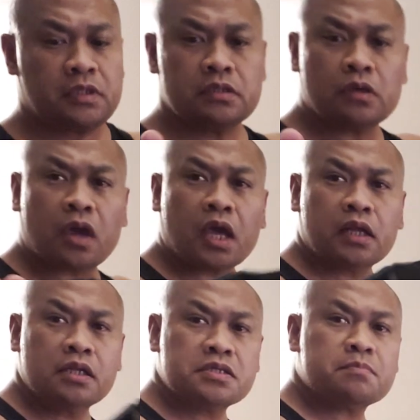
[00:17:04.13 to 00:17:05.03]
So yeah,
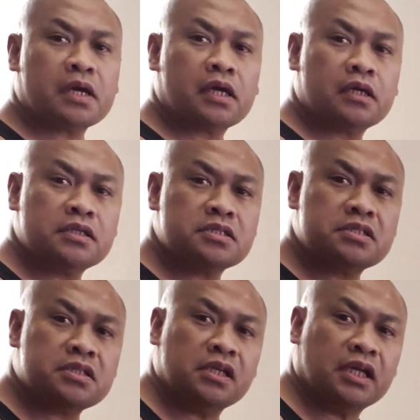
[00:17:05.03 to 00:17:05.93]
this is the
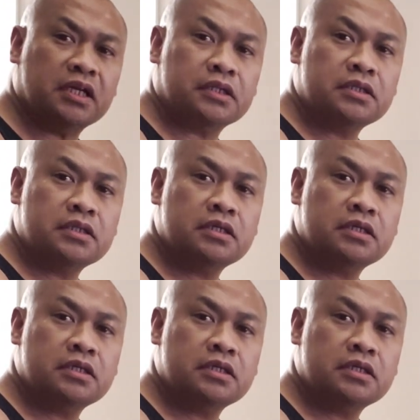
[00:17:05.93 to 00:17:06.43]
Sin Eater.